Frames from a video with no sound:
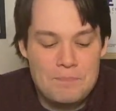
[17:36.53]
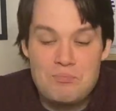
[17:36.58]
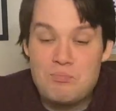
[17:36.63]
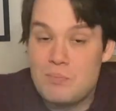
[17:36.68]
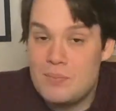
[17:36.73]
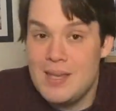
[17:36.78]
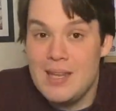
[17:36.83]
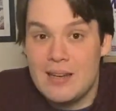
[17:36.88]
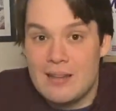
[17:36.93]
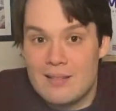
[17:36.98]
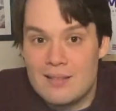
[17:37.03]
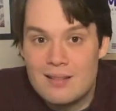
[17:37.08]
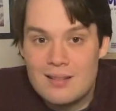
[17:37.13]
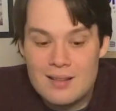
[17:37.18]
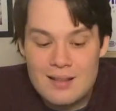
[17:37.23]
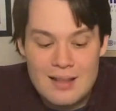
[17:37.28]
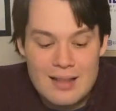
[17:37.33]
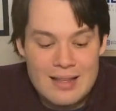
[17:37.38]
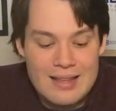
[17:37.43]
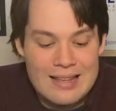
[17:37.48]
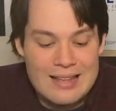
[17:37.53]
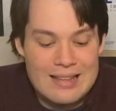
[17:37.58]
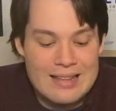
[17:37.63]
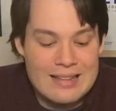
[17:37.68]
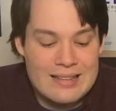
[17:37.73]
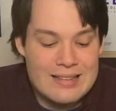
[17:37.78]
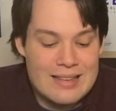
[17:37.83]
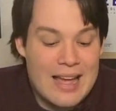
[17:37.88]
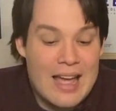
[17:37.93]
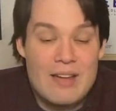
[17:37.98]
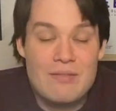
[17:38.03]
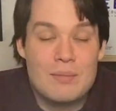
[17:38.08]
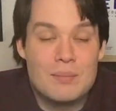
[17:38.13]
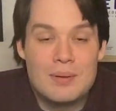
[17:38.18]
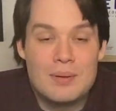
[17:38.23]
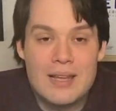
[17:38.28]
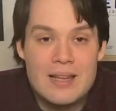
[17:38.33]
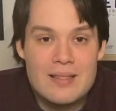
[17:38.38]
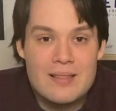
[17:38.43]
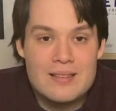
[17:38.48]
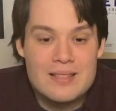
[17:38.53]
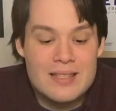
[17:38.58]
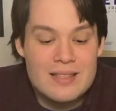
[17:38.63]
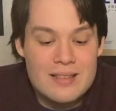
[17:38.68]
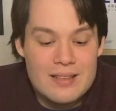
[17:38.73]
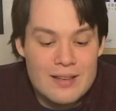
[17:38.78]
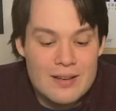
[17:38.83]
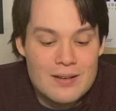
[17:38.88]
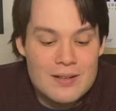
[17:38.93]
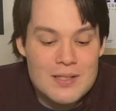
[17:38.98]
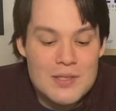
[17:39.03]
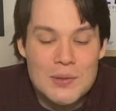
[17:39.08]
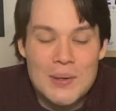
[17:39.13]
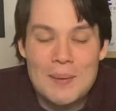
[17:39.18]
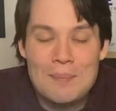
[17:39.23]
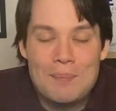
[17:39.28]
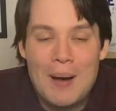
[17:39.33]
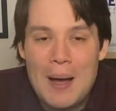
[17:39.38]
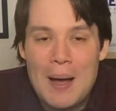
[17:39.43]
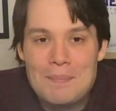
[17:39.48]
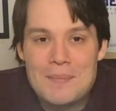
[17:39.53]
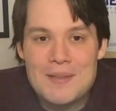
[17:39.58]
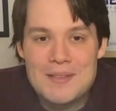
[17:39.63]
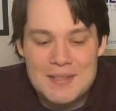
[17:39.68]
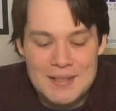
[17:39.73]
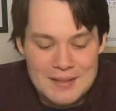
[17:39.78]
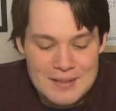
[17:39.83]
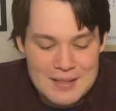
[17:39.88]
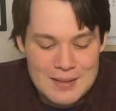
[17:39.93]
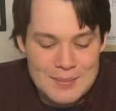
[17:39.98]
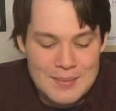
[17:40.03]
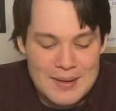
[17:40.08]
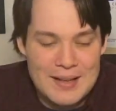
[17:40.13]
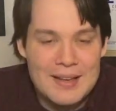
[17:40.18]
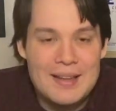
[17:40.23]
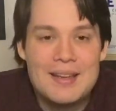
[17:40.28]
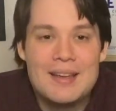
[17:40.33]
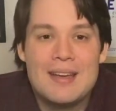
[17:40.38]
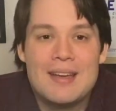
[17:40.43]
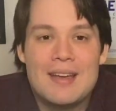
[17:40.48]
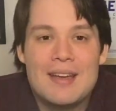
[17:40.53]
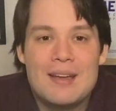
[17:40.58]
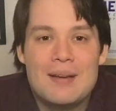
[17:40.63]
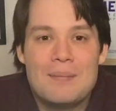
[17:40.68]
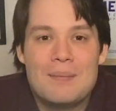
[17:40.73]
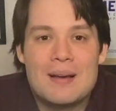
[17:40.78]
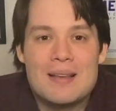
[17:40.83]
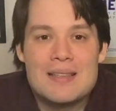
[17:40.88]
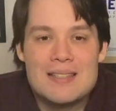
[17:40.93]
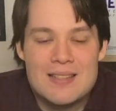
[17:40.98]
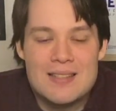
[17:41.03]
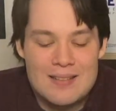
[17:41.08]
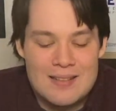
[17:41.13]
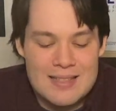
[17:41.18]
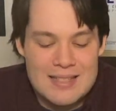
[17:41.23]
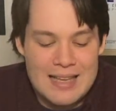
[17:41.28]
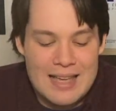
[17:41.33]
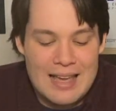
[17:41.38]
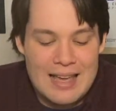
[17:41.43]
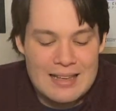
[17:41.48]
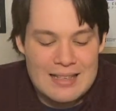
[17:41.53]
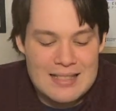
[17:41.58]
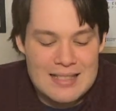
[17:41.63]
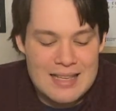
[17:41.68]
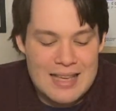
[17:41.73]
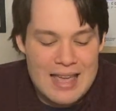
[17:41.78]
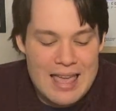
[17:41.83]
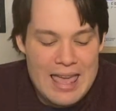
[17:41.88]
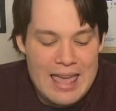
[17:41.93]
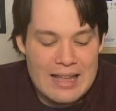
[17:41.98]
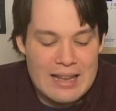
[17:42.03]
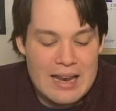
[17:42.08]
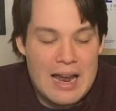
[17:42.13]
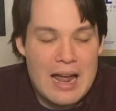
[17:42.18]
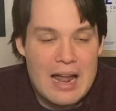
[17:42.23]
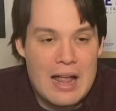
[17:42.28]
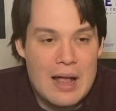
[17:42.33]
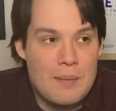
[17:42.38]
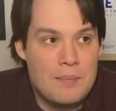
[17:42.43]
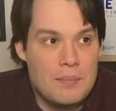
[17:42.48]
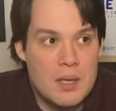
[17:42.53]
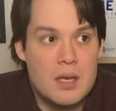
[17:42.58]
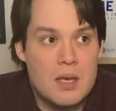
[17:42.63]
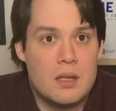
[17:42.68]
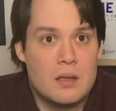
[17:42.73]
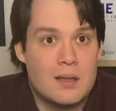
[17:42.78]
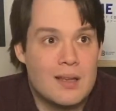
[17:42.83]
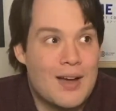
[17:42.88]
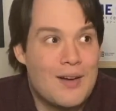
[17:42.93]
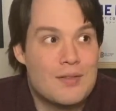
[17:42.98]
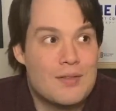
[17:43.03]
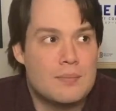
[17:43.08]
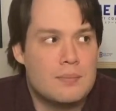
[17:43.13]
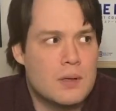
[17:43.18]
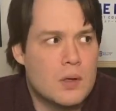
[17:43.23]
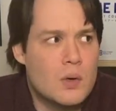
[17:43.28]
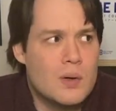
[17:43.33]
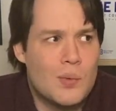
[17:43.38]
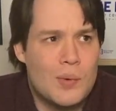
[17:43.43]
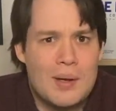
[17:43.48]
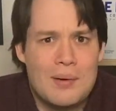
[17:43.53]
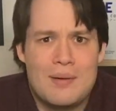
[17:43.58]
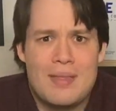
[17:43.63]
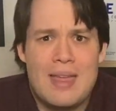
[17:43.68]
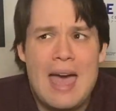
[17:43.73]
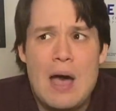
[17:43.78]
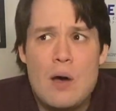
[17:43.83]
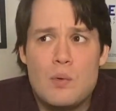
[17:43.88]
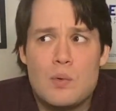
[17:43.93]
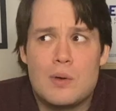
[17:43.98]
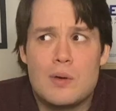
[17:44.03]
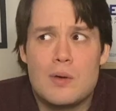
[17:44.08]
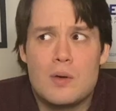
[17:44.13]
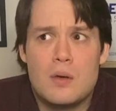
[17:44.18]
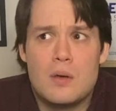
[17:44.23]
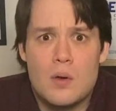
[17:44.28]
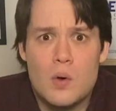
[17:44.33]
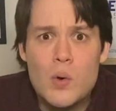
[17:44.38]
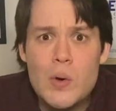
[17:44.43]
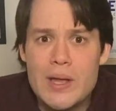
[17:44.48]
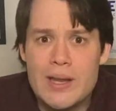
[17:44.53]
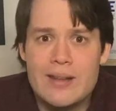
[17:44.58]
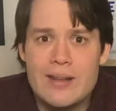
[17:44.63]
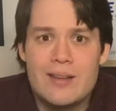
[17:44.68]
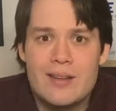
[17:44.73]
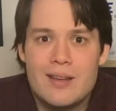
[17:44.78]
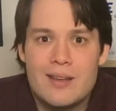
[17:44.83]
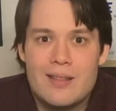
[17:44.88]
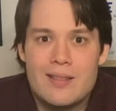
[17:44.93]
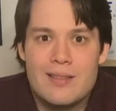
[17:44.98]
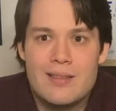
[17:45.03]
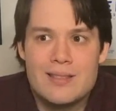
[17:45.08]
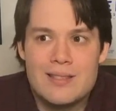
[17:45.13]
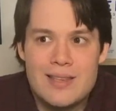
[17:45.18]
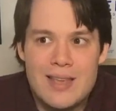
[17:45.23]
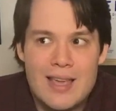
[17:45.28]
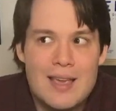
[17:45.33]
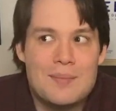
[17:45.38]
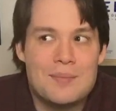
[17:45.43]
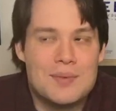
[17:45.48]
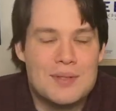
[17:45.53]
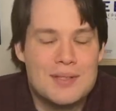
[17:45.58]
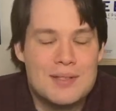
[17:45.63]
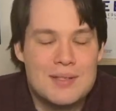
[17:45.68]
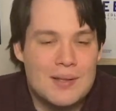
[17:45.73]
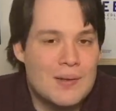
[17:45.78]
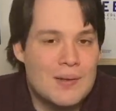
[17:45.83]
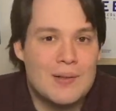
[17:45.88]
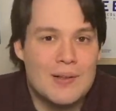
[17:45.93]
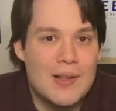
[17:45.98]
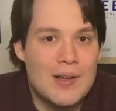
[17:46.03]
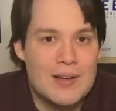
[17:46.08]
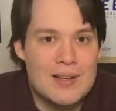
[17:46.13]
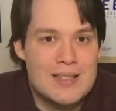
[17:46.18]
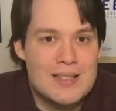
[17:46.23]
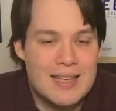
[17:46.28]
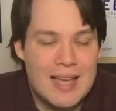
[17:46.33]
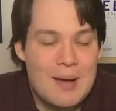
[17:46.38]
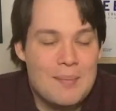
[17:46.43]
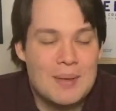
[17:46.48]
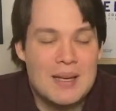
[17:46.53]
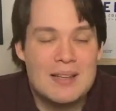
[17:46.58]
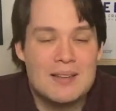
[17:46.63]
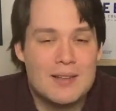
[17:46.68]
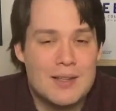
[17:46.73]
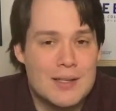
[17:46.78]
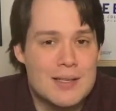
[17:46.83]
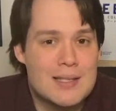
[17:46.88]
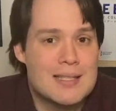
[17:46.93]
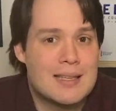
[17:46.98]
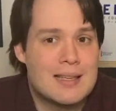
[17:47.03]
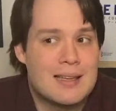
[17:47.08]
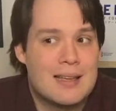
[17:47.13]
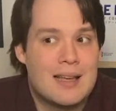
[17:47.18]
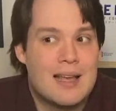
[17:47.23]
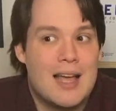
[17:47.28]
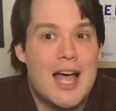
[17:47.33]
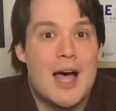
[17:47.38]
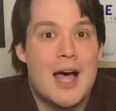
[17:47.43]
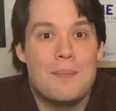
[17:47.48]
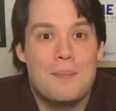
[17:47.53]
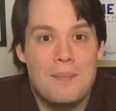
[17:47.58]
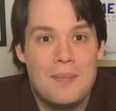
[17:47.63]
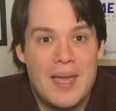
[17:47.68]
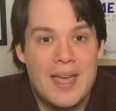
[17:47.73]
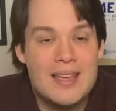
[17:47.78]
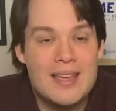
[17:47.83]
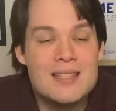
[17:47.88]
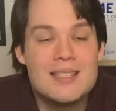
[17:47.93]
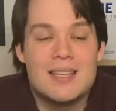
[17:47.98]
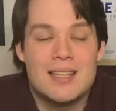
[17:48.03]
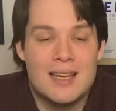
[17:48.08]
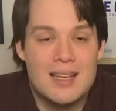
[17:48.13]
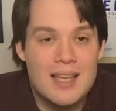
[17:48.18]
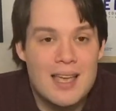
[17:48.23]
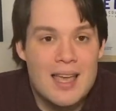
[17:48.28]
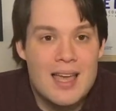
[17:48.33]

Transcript: beat it. And I haven't played this in years, so I popped this into my Series X, and immediately I was blown away with how good this game still looks. I mean, it looks amazing